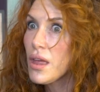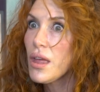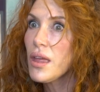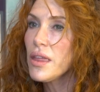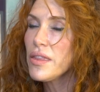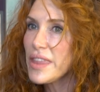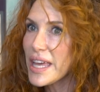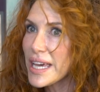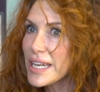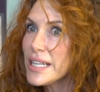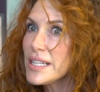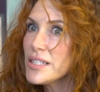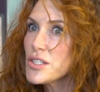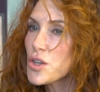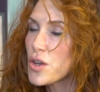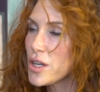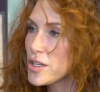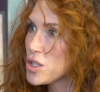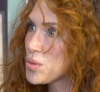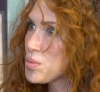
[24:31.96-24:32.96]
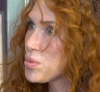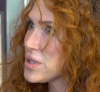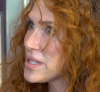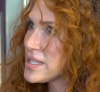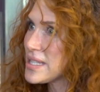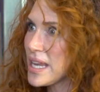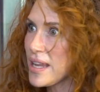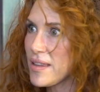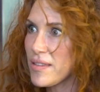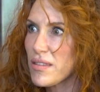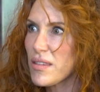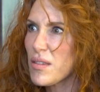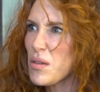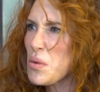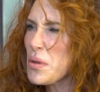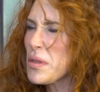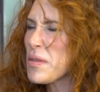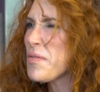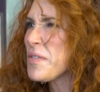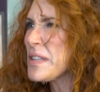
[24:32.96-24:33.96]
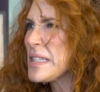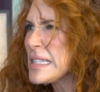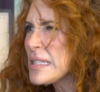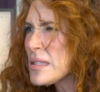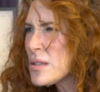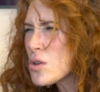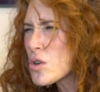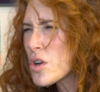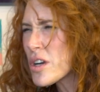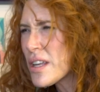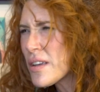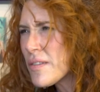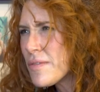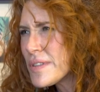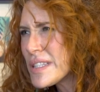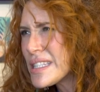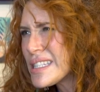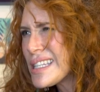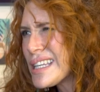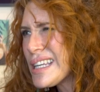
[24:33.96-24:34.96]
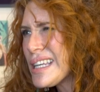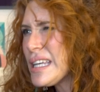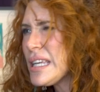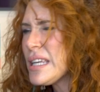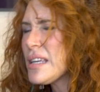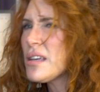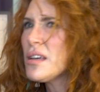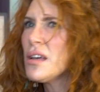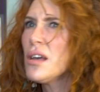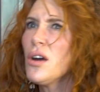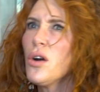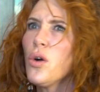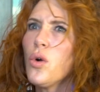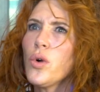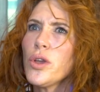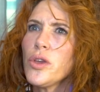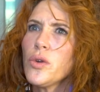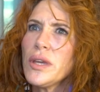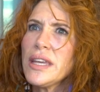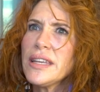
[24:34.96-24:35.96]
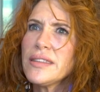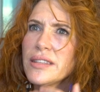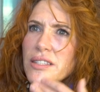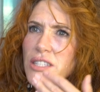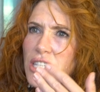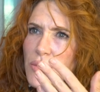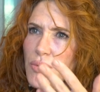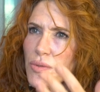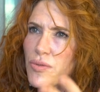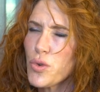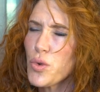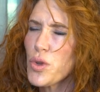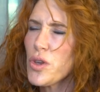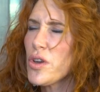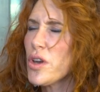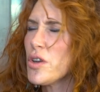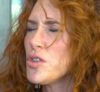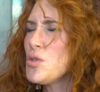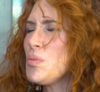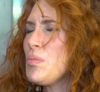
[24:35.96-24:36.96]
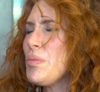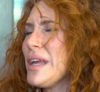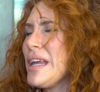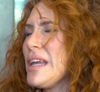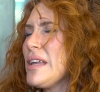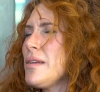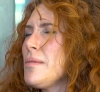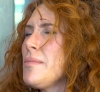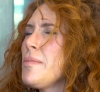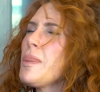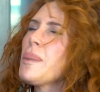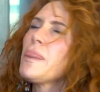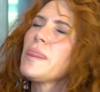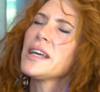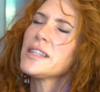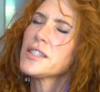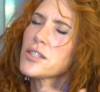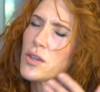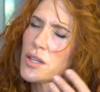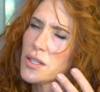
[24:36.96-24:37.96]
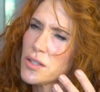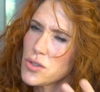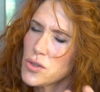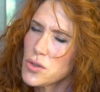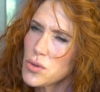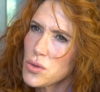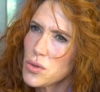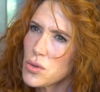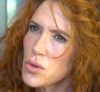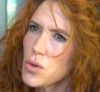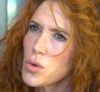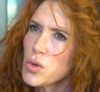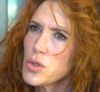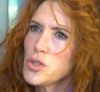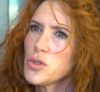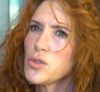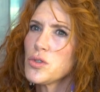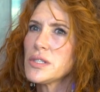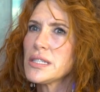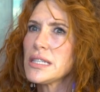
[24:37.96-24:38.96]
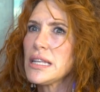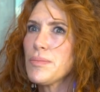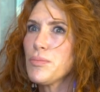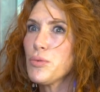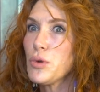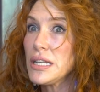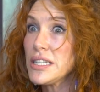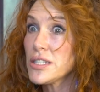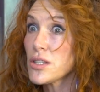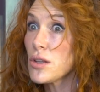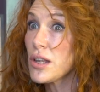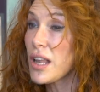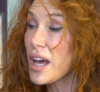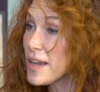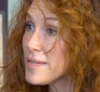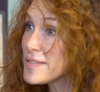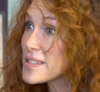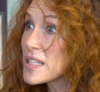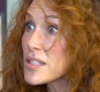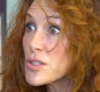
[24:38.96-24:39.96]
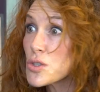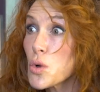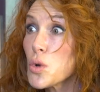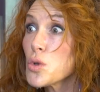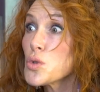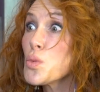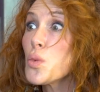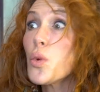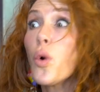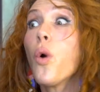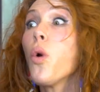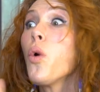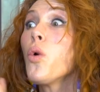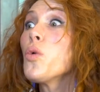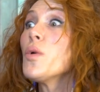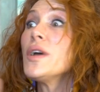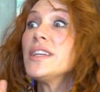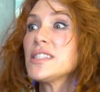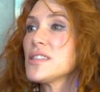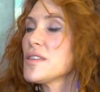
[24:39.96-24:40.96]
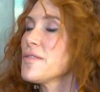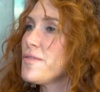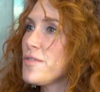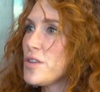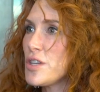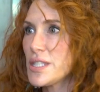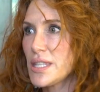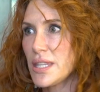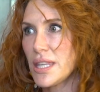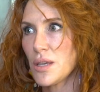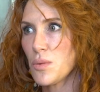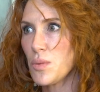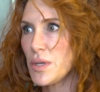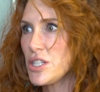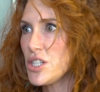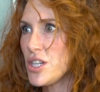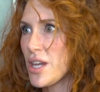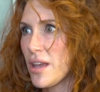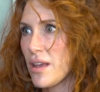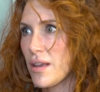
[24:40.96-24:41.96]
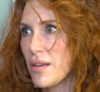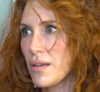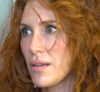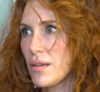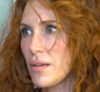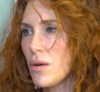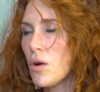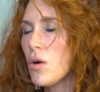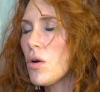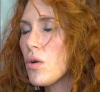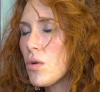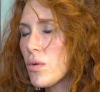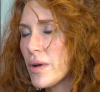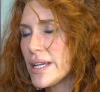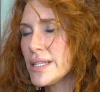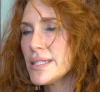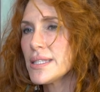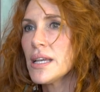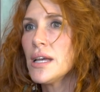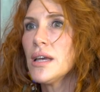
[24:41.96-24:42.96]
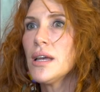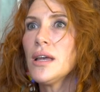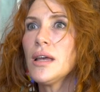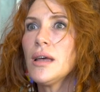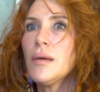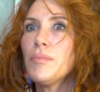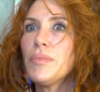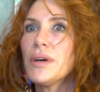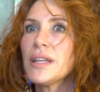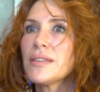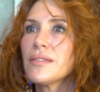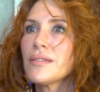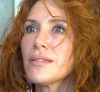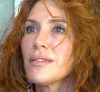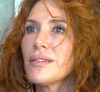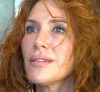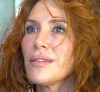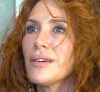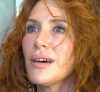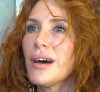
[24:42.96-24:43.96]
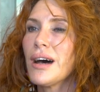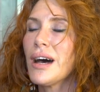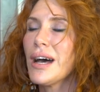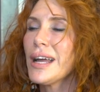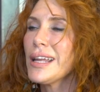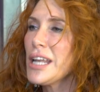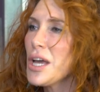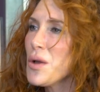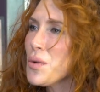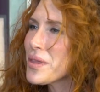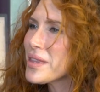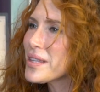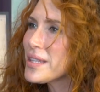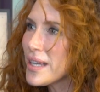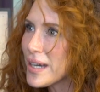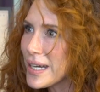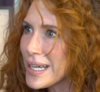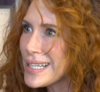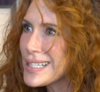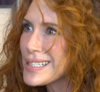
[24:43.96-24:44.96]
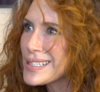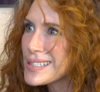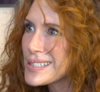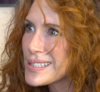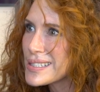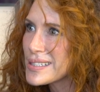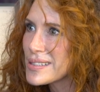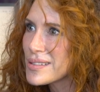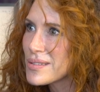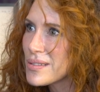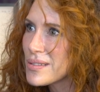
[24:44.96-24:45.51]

that is going to present with chronic fatigue, or you're eating just before you go to bed. That's going to cause you to sleep poorly. So lifestyle is always the first thing we check, always. But I know with diets,